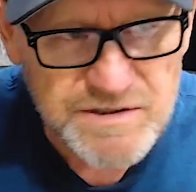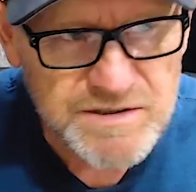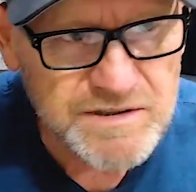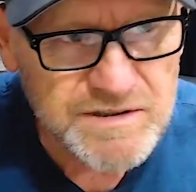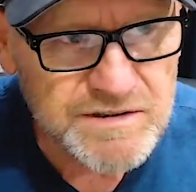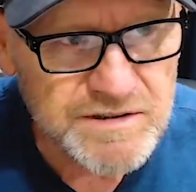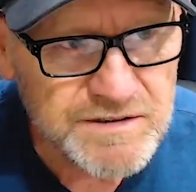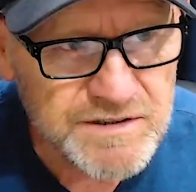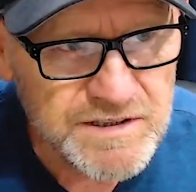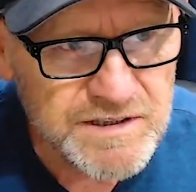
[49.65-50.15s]
so
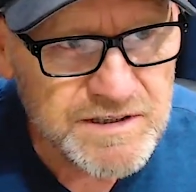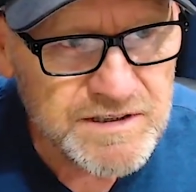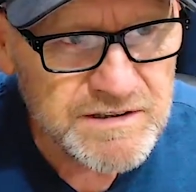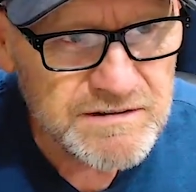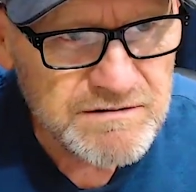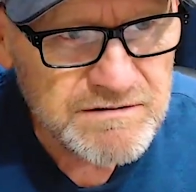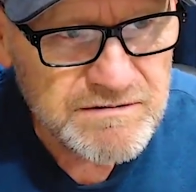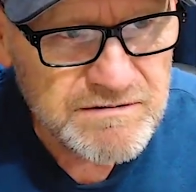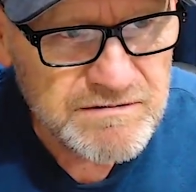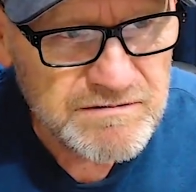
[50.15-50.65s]
you
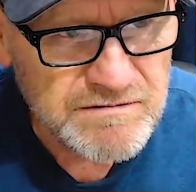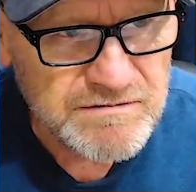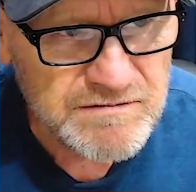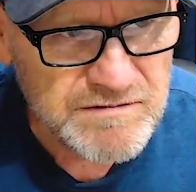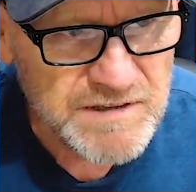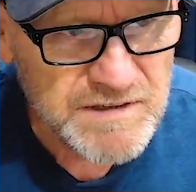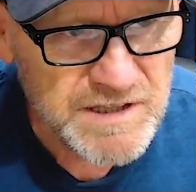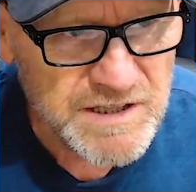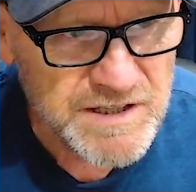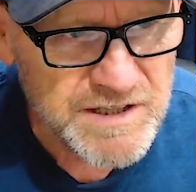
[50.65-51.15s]

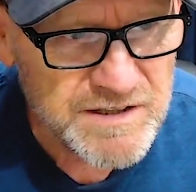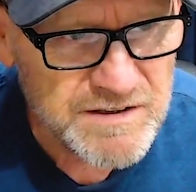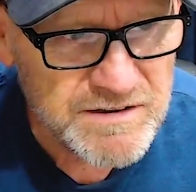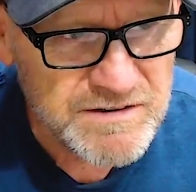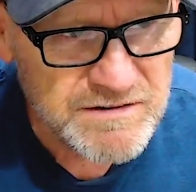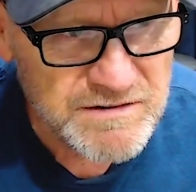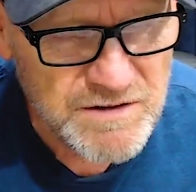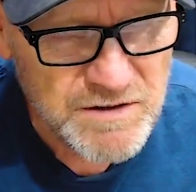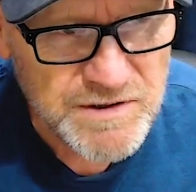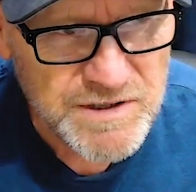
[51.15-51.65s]

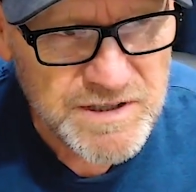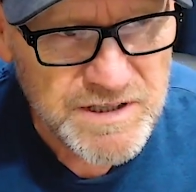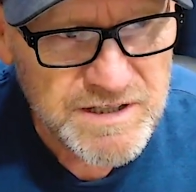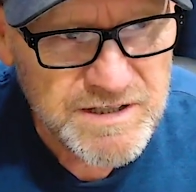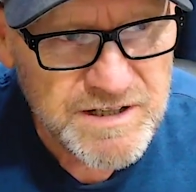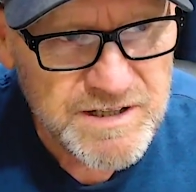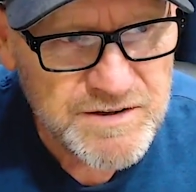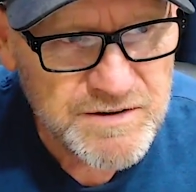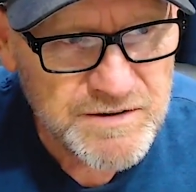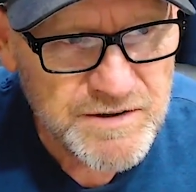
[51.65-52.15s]
don't get
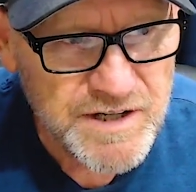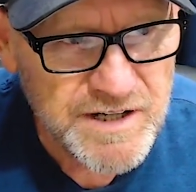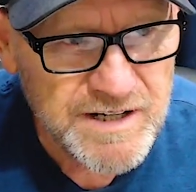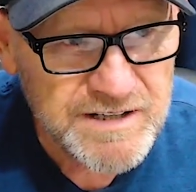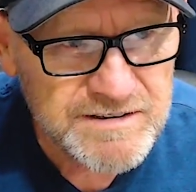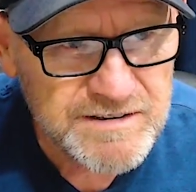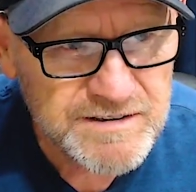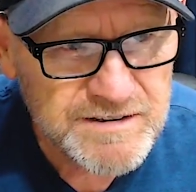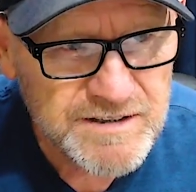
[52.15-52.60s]
it in your eyes.